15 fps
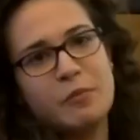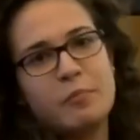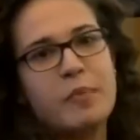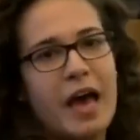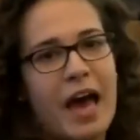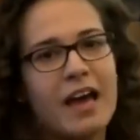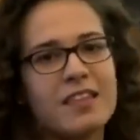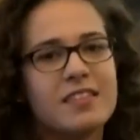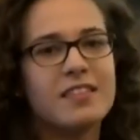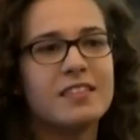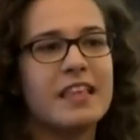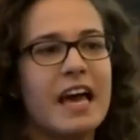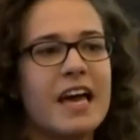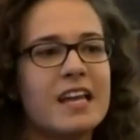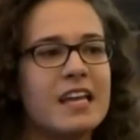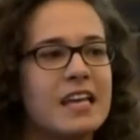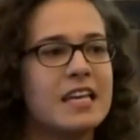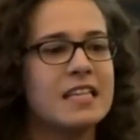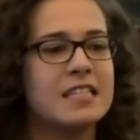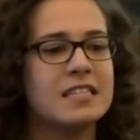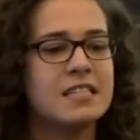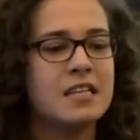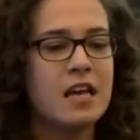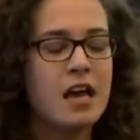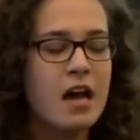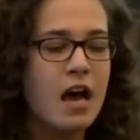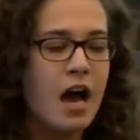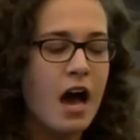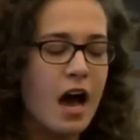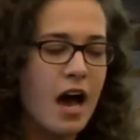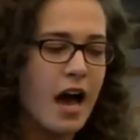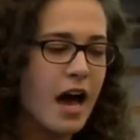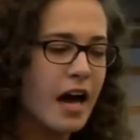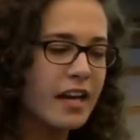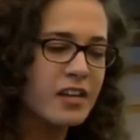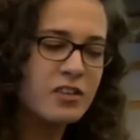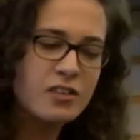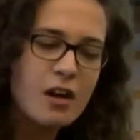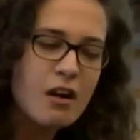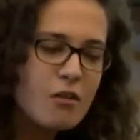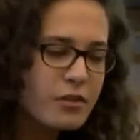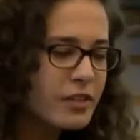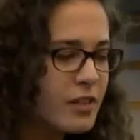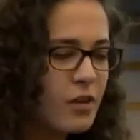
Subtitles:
path that is, I know,